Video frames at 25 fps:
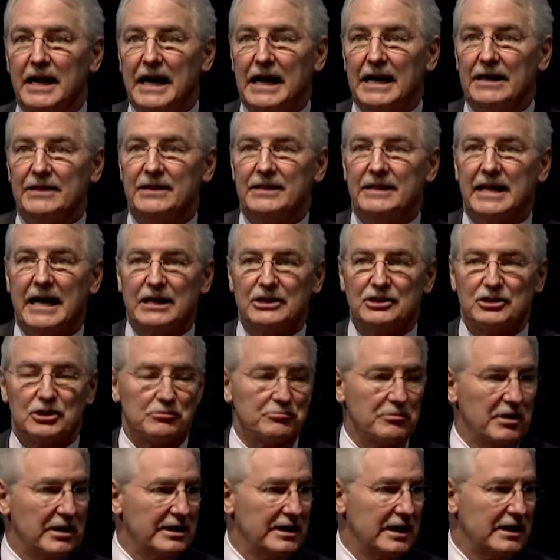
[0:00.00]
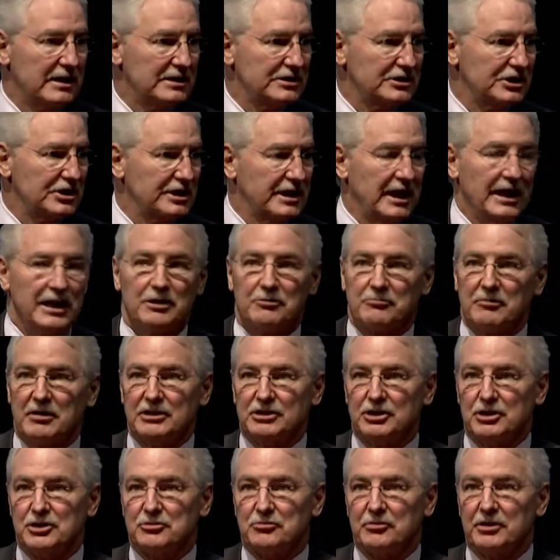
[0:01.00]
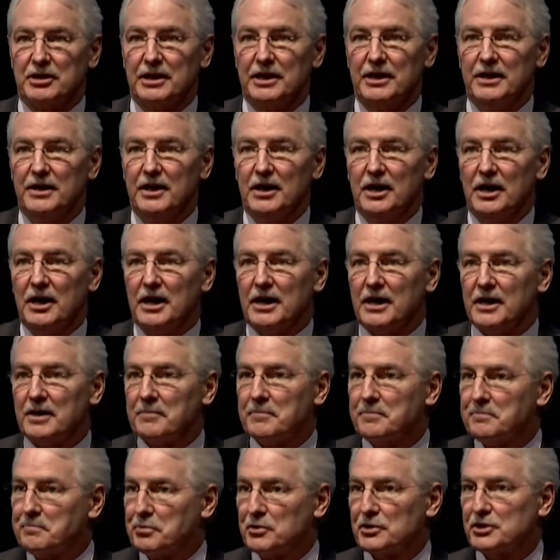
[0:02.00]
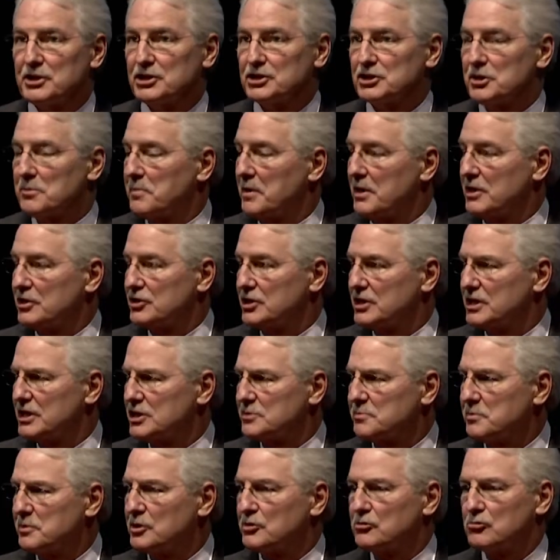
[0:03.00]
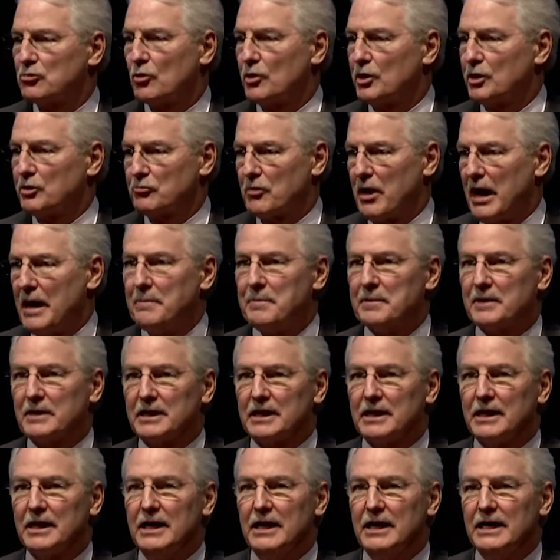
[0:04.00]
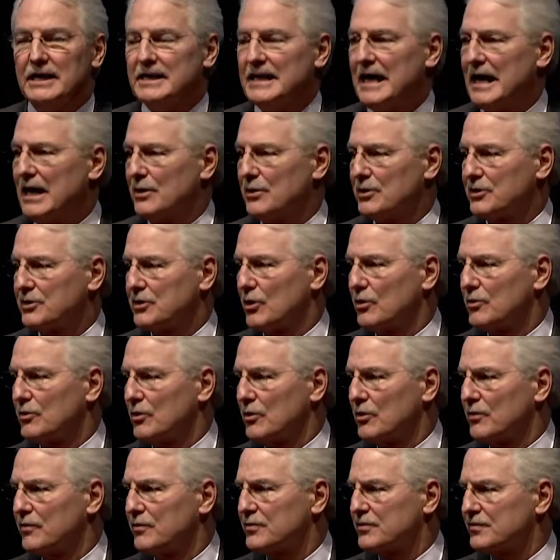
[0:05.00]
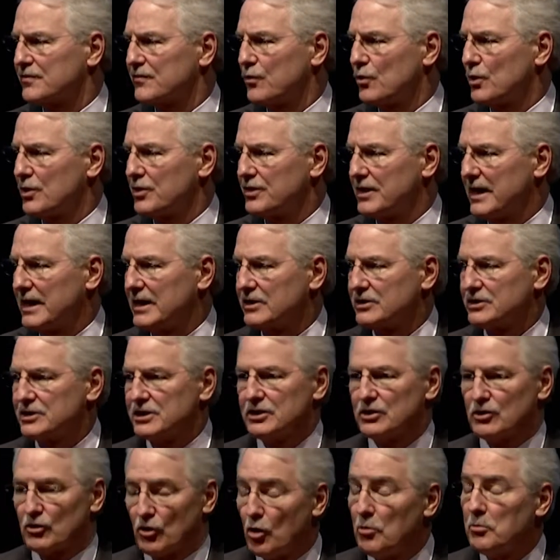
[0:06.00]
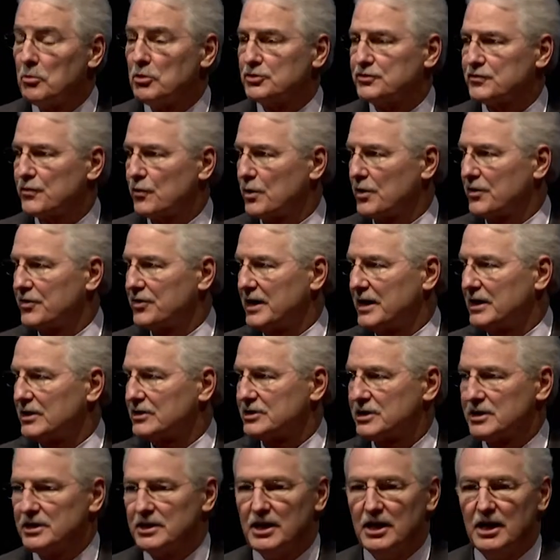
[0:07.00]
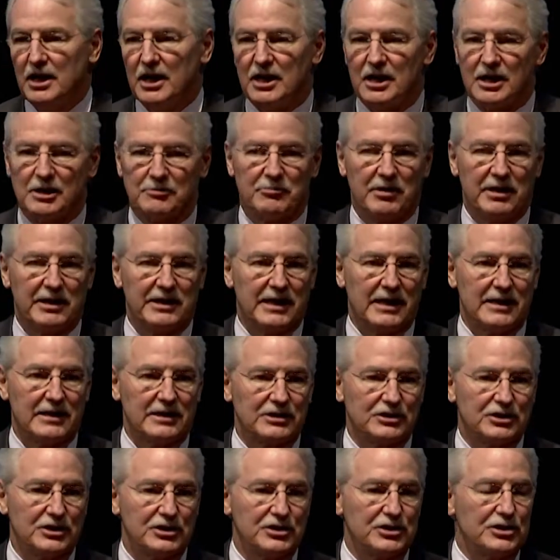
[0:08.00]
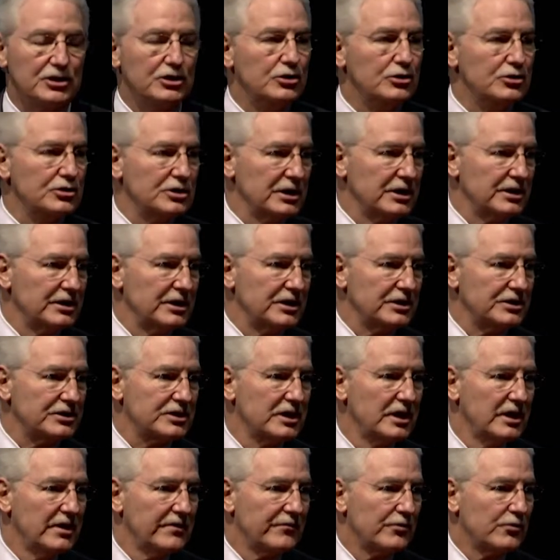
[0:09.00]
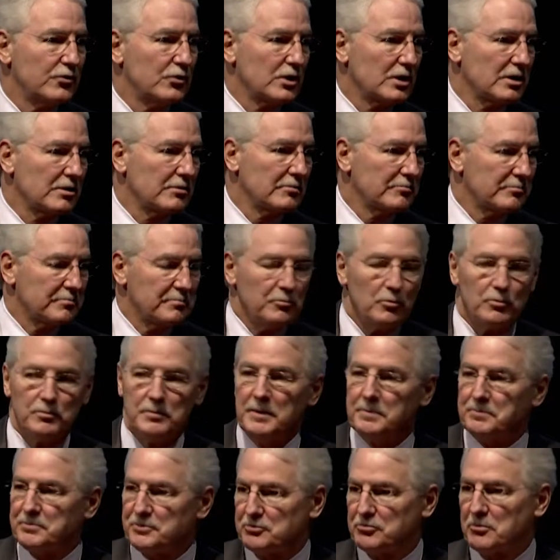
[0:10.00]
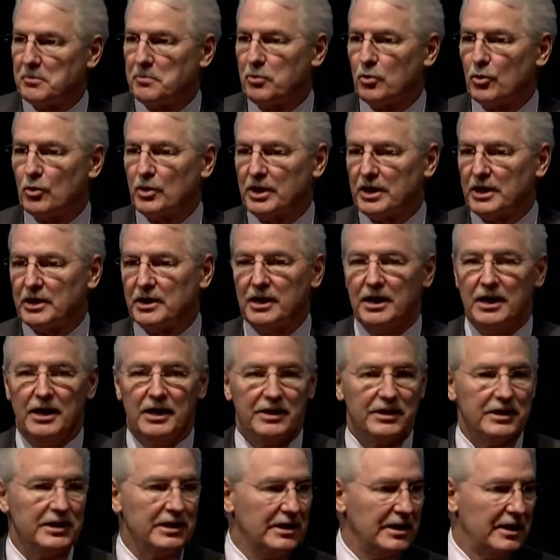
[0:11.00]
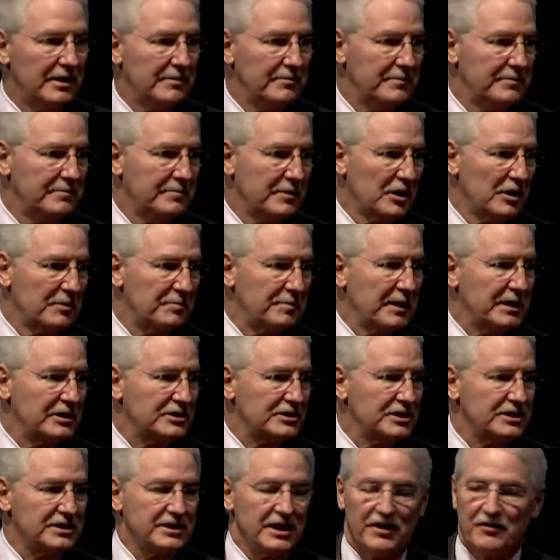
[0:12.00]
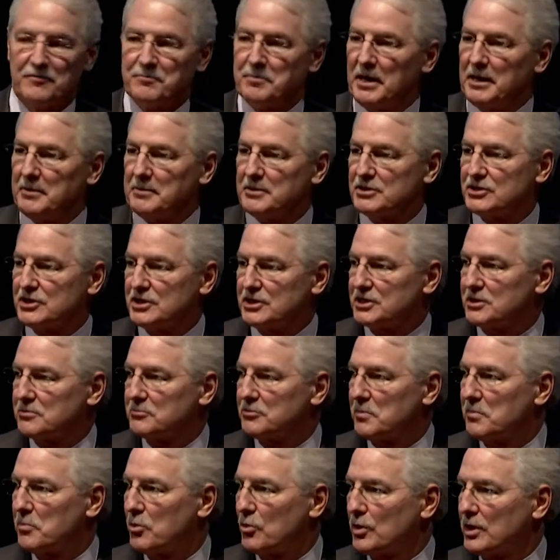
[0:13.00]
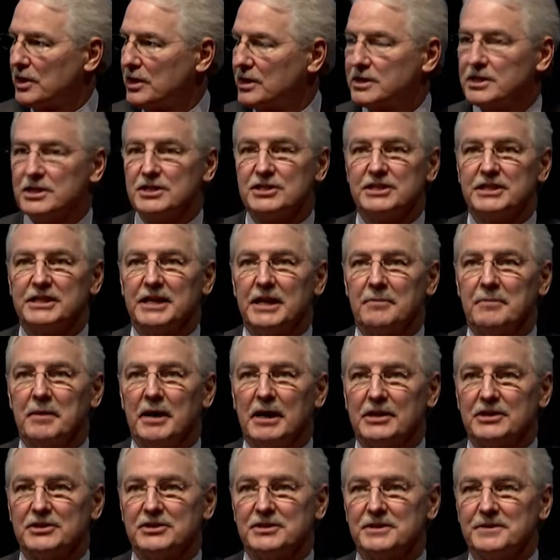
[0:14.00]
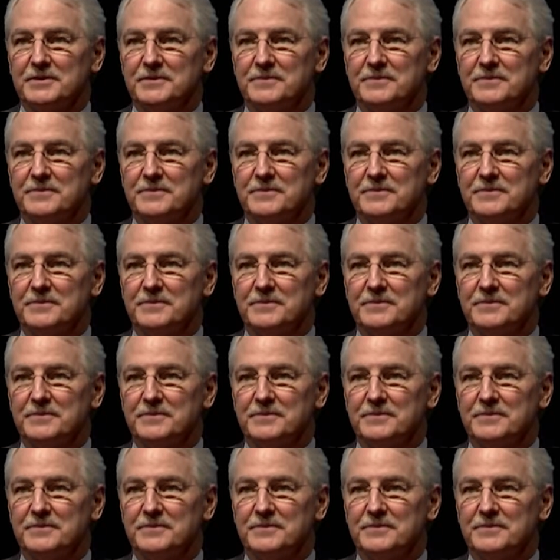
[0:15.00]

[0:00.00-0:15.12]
And the National Radiology Data Registry. Participation has been growing rapidly, now with over 4,000 or almost 4,000 radiologists using this for MIPS reporting, the Merit-Based Incentive Payment System reporting to CMS.